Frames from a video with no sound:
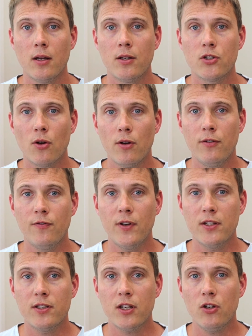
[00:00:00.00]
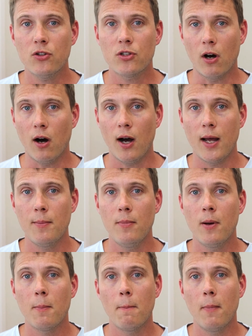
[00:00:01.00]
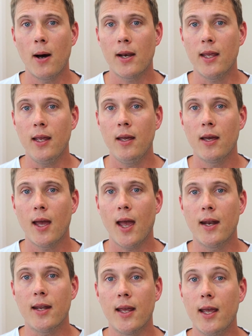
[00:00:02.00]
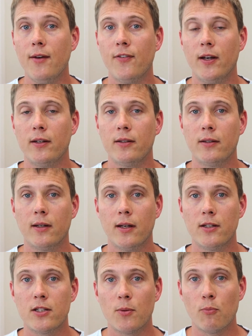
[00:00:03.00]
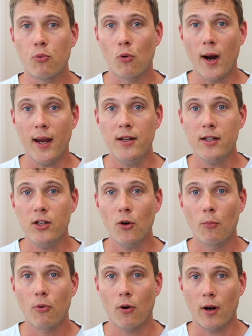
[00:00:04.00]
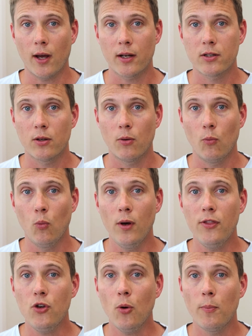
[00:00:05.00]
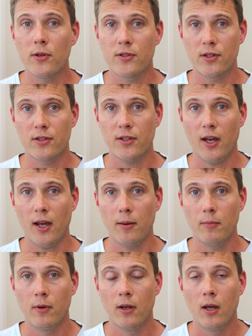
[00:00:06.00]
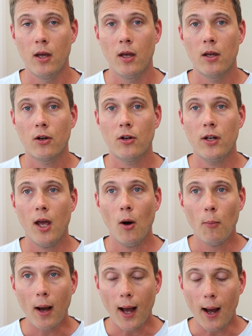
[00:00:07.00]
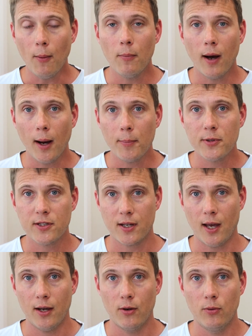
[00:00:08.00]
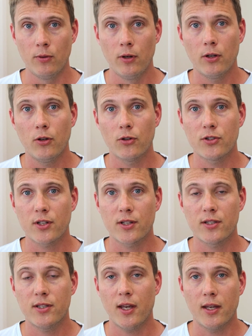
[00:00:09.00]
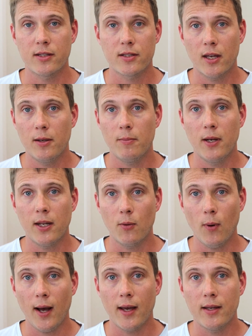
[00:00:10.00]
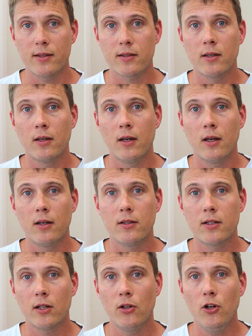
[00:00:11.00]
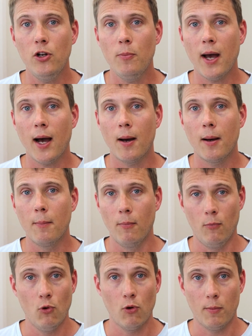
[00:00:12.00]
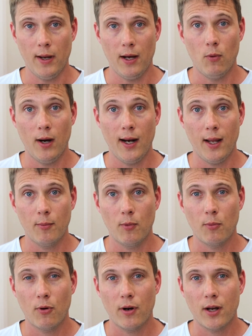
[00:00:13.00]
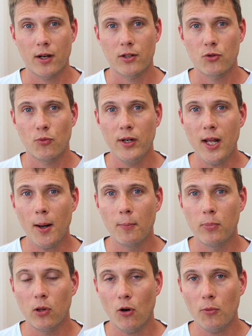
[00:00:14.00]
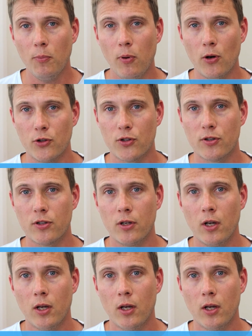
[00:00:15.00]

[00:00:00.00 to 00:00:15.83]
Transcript: So investing your time, money, and effort into branding your product with your business name could help upscale your success in many ways. To learn about more about white label products, read our blog post,